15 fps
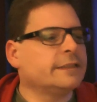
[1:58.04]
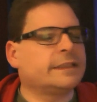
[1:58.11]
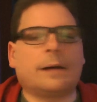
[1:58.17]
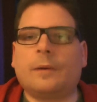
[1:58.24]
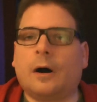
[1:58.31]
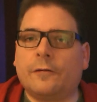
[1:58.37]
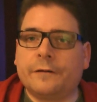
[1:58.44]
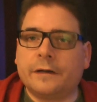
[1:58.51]

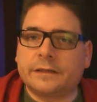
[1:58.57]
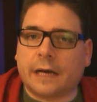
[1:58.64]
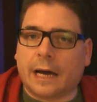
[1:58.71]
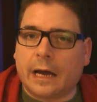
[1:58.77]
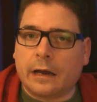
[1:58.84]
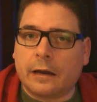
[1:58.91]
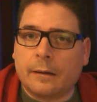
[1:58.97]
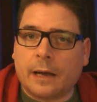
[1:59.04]
some of it
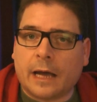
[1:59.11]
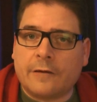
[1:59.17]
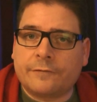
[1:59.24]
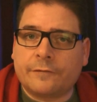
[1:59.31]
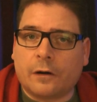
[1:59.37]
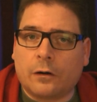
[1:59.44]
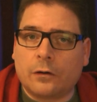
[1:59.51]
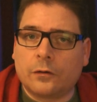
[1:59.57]
I
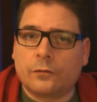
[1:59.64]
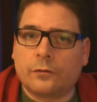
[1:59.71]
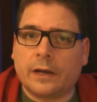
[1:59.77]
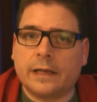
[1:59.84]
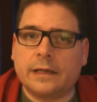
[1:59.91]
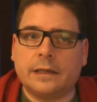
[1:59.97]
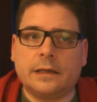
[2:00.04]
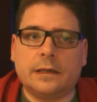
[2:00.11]
have
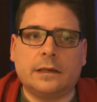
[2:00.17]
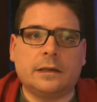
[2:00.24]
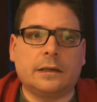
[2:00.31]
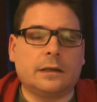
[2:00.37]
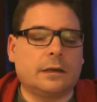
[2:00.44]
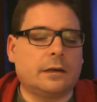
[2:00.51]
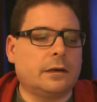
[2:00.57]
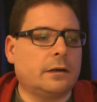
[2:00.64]

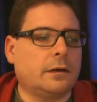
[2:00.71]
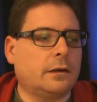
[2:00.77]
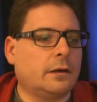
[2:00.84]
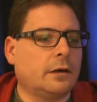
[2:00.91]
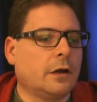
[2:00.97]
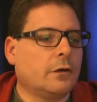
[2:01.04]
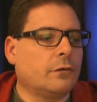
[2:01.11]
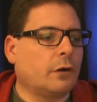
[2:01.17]
already
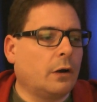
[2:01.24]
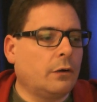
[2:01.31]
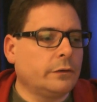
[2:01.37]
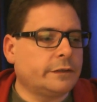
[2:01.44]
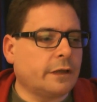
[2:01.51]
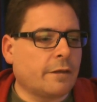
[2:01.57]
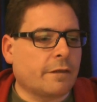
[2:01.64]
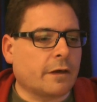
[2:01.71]

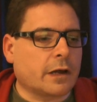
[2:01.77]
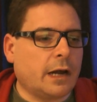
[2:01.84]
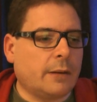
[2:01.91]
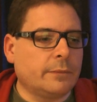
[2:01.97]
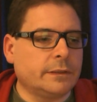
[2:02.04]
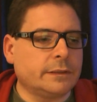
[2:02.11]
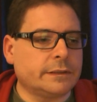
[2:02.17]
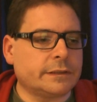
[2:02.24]
wrote in the
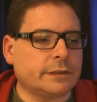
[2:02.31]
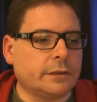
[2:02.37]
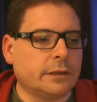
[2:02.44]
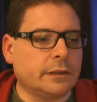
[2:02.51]
comments